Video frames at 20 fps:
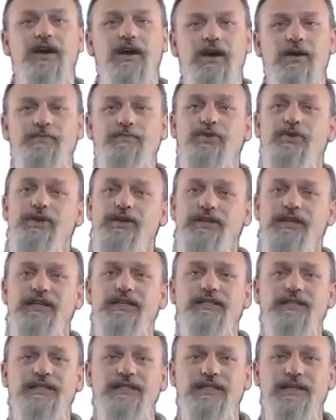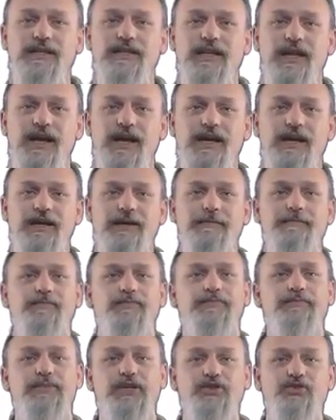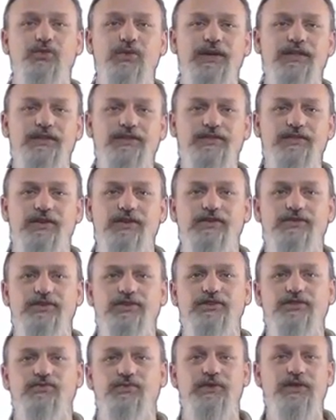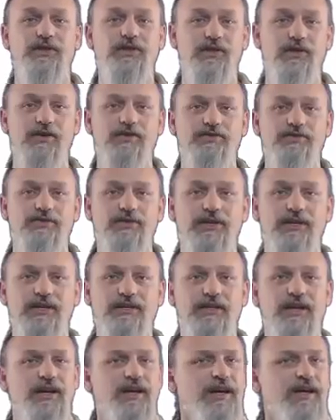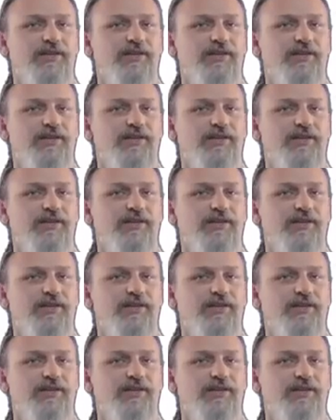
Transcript: or put a decent delay between the searches with a larger list.